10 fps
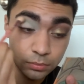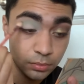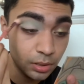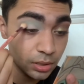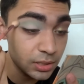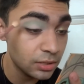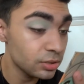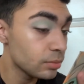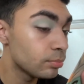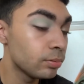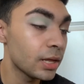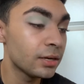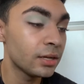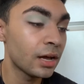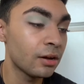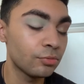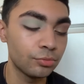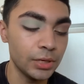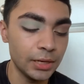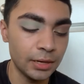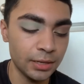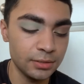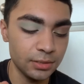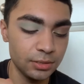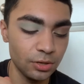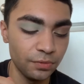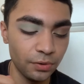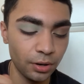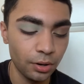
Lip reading: And it's actually blending out really nicely so far.